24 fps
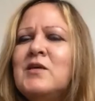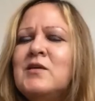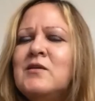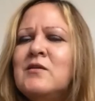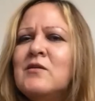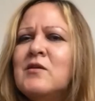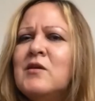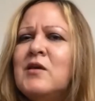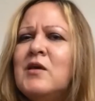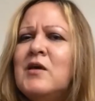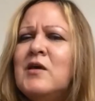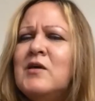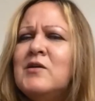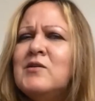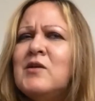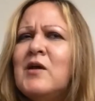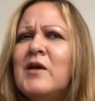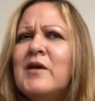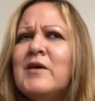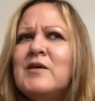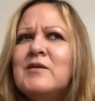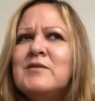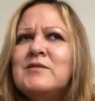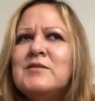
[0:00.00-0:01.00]
he had I
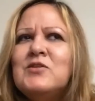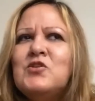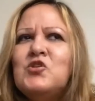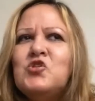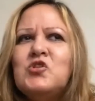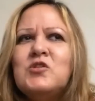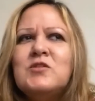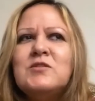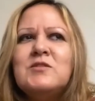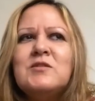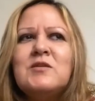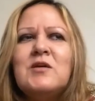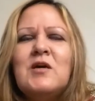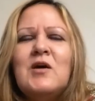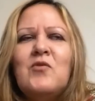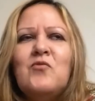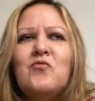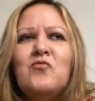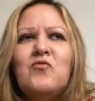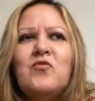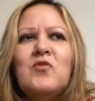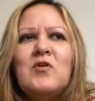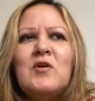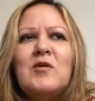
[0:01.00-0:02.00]
guess he'd just come
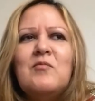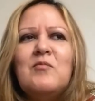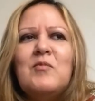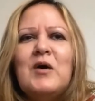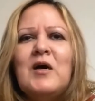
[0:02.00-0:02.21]
from